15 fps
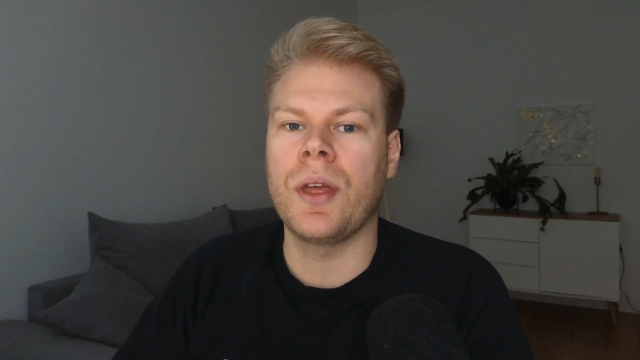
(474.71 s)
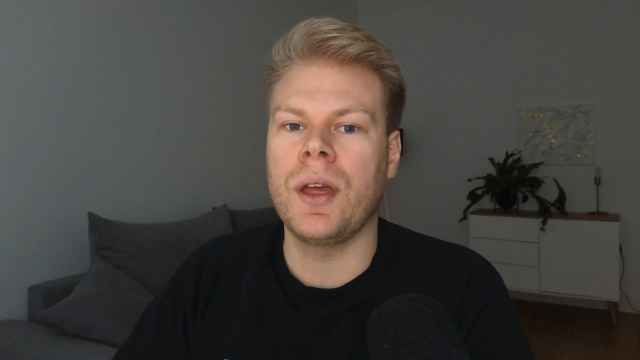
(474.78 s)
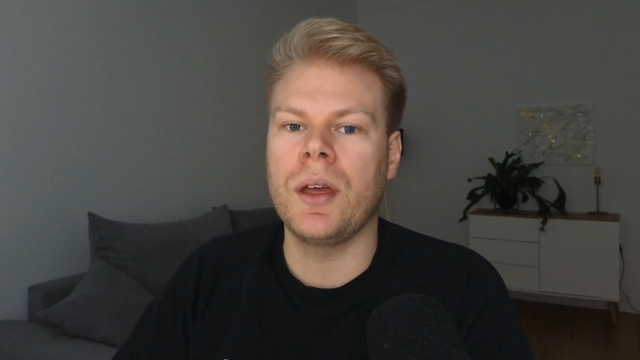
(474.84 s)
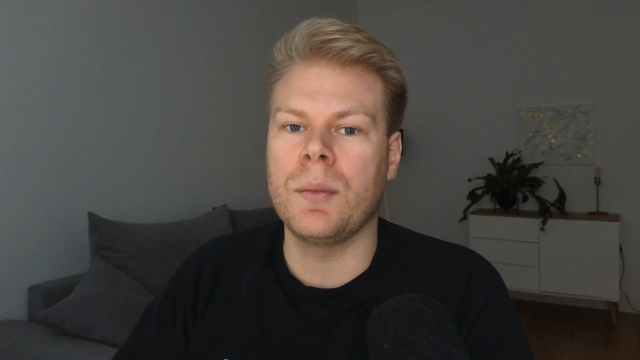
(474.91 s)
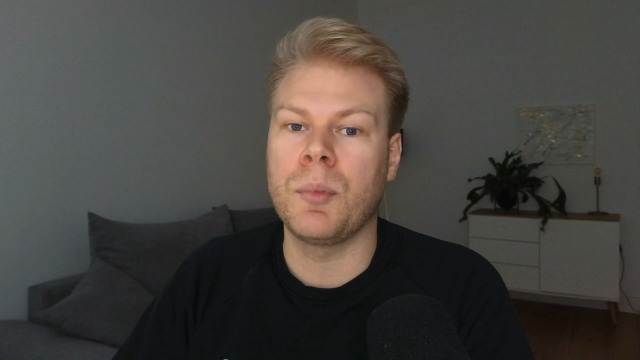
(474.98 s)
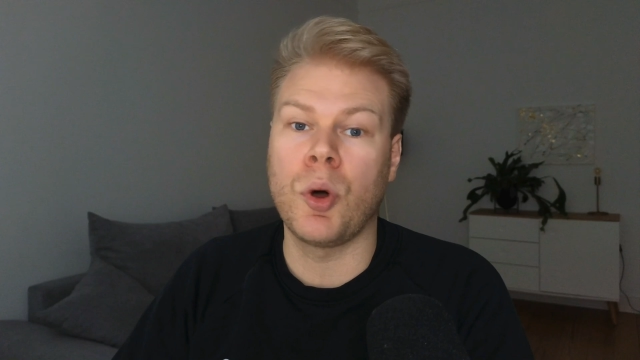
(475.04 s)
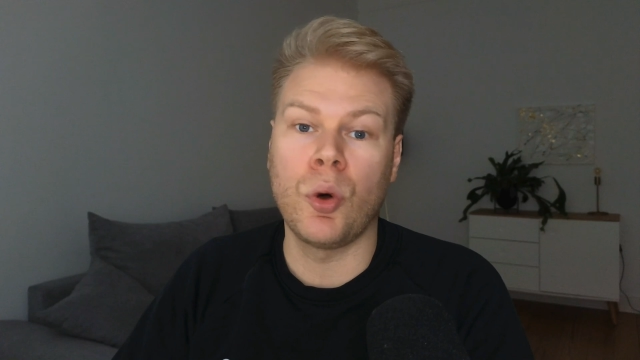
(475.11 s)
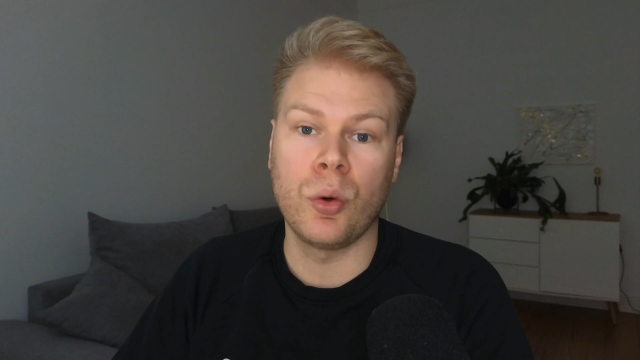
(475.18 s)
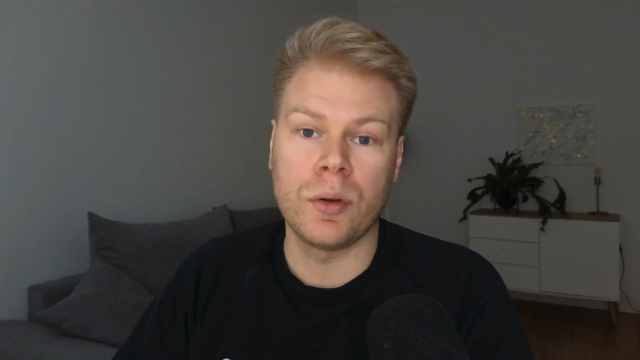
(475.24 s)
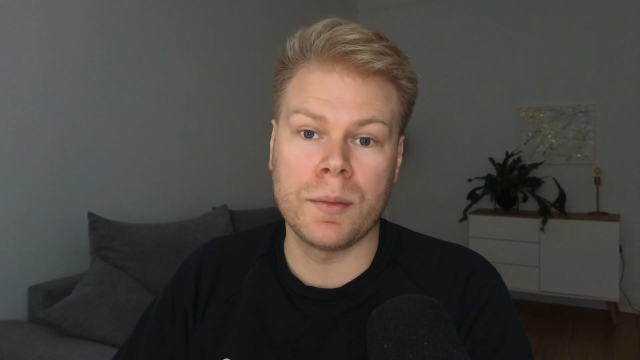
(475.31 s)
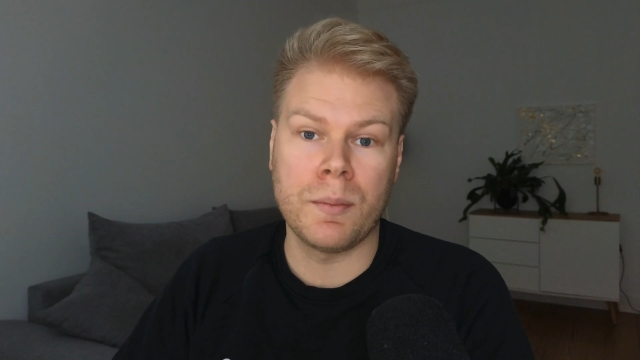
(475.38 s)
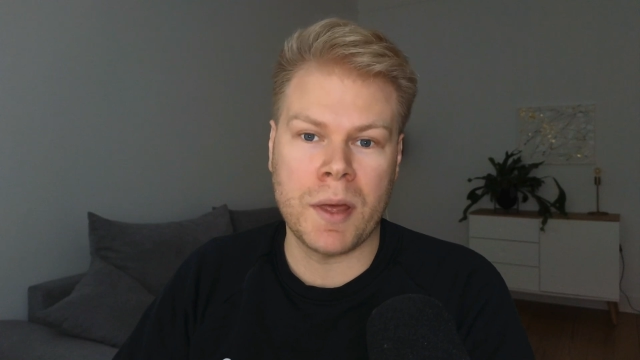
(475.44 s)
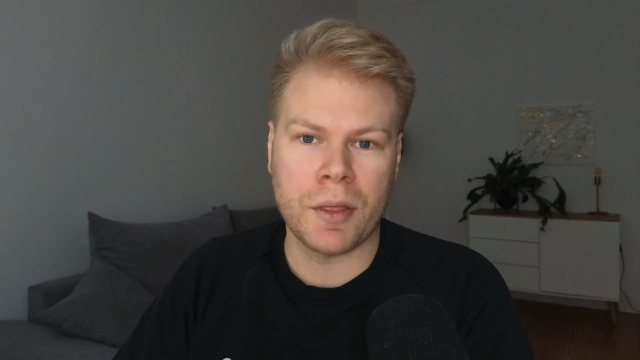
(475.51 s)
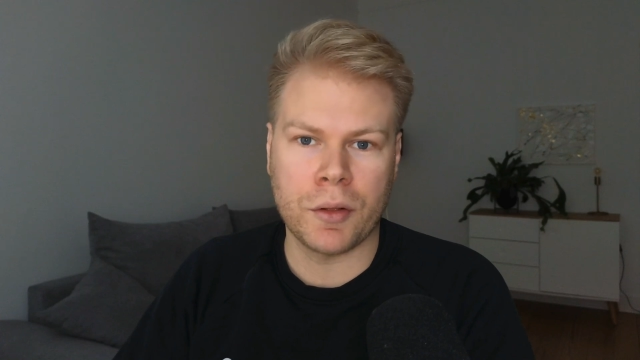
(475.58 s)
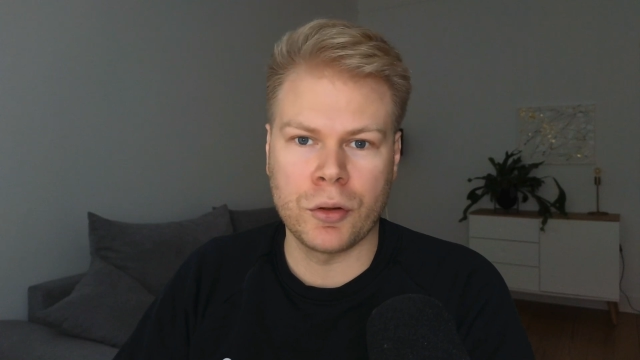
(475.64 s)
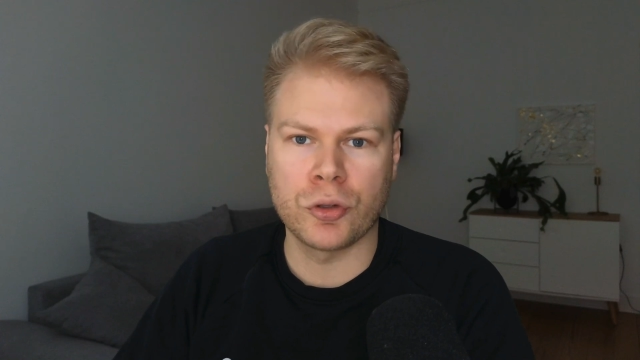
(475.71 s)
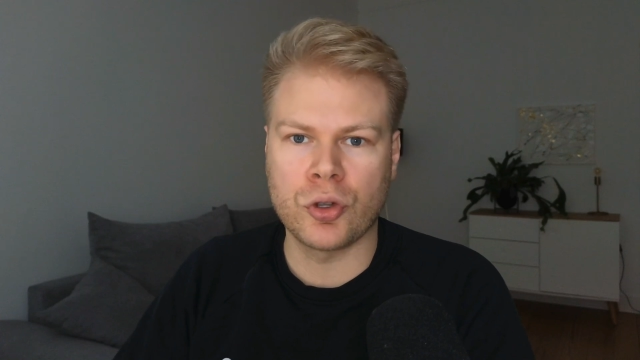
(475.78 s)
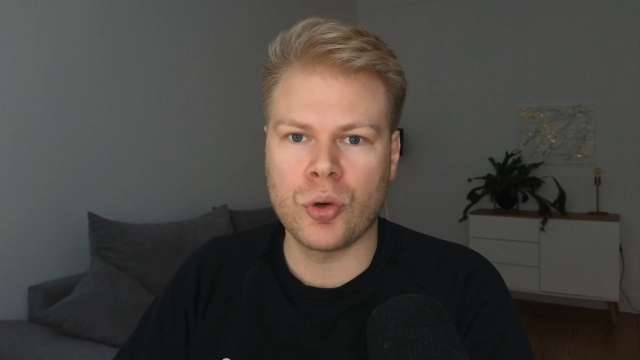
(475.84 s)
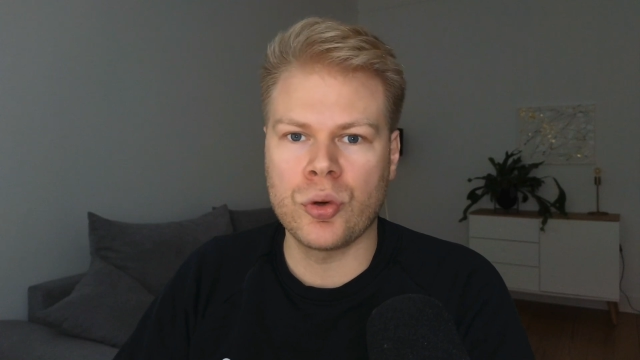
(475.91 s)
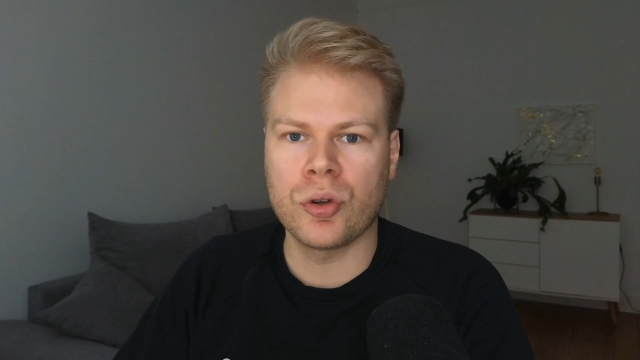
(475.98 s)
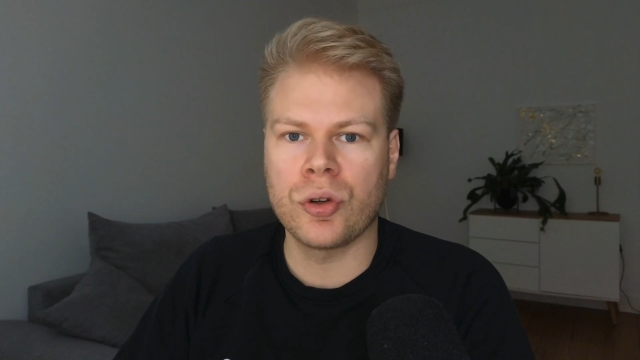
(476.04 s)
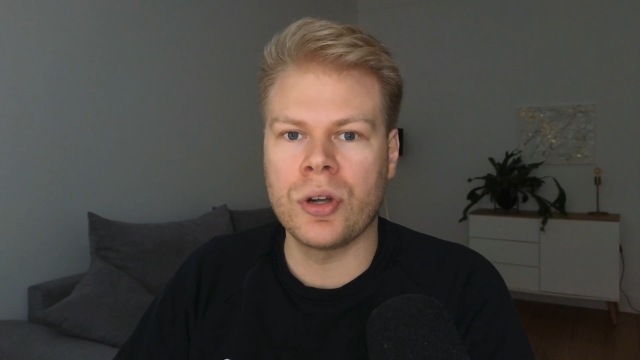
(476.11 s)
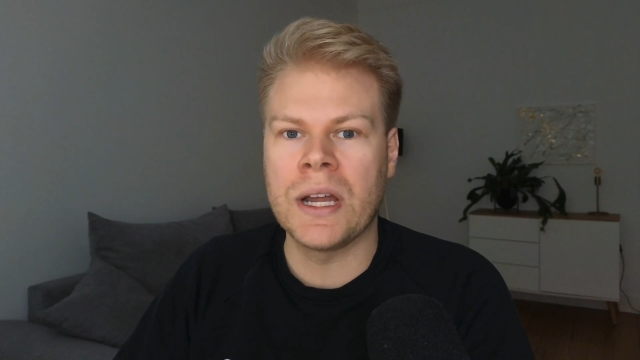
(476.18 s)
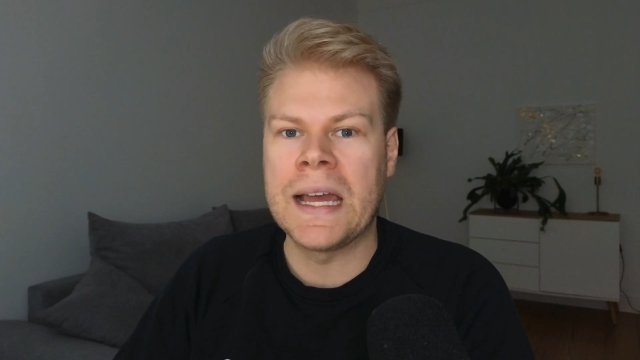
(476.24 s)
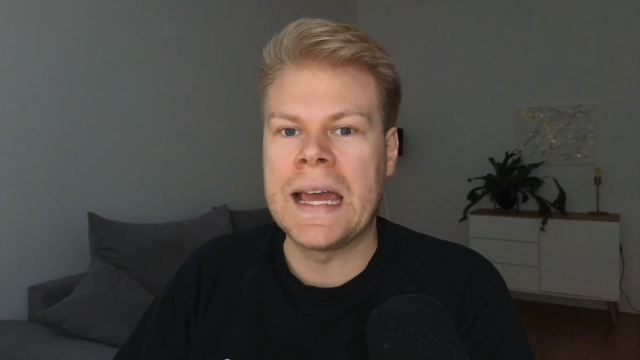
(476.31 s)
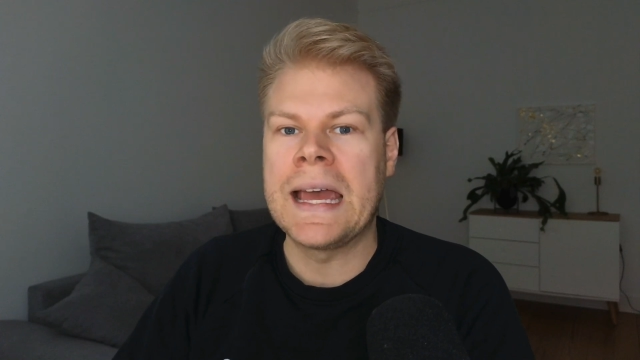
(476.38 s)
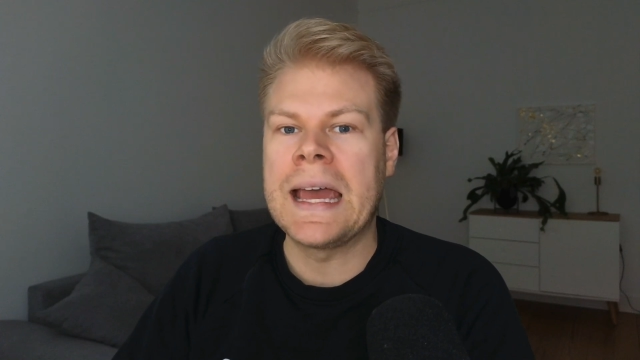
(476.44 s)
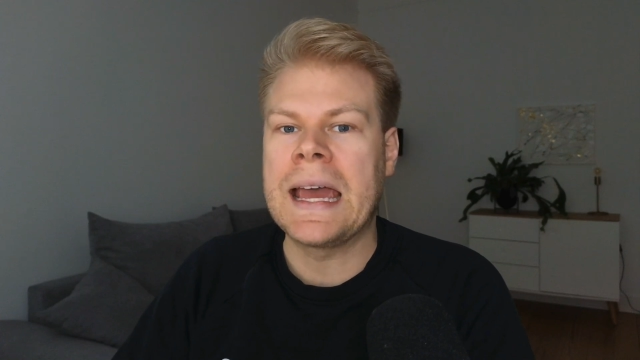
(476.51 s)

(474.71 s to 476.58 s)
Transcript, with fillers: a potent methyl donor